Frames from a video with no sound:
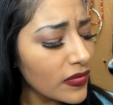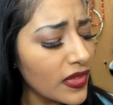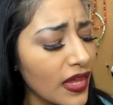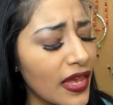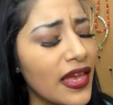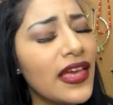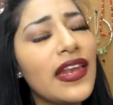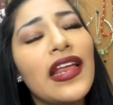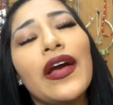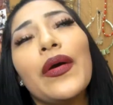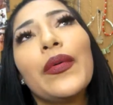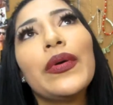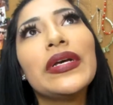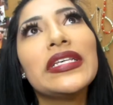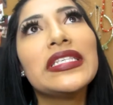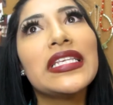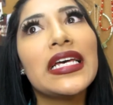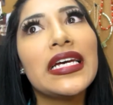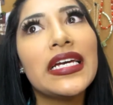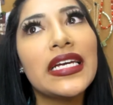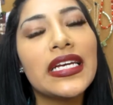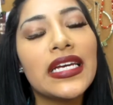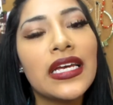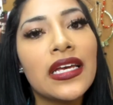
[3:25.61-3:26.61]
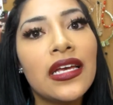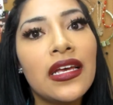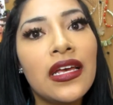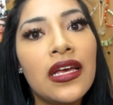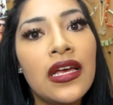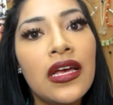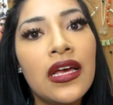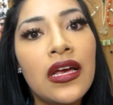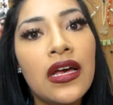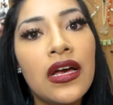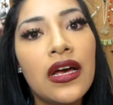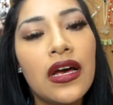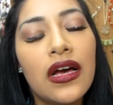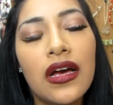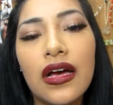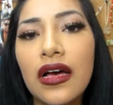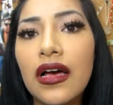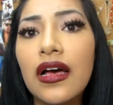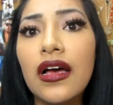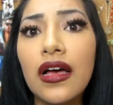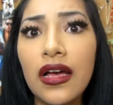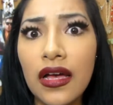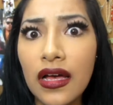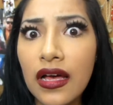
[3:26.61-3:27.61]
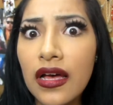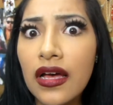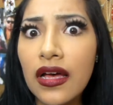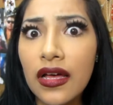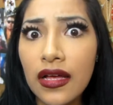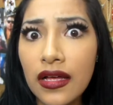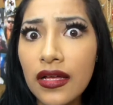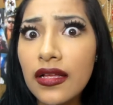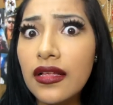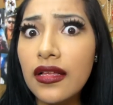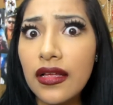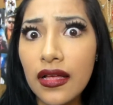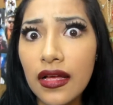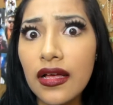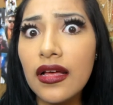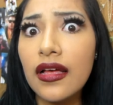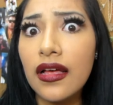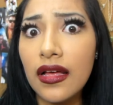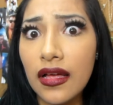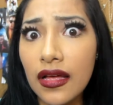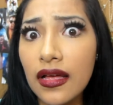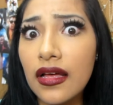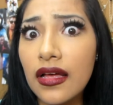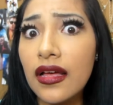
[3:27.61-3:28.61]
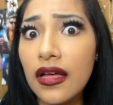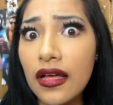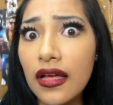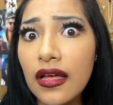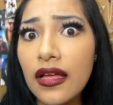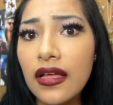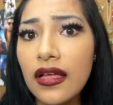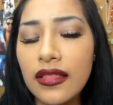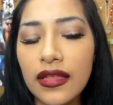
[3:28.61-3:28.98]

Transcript: and I was like, uh-huh, uh-huh.